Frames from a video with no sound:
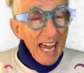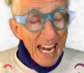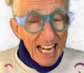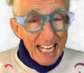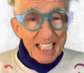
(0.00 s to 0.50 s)

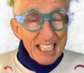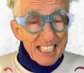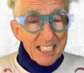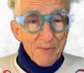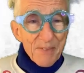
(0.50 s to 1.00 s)
And
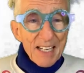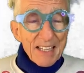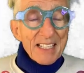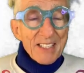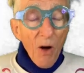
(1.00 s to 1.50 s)
listen,
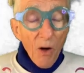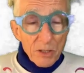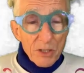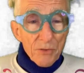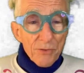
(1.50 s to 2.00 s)
that's
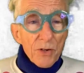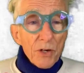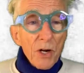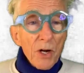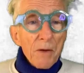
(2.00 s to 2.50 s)
also
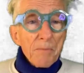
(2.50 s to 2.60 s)
for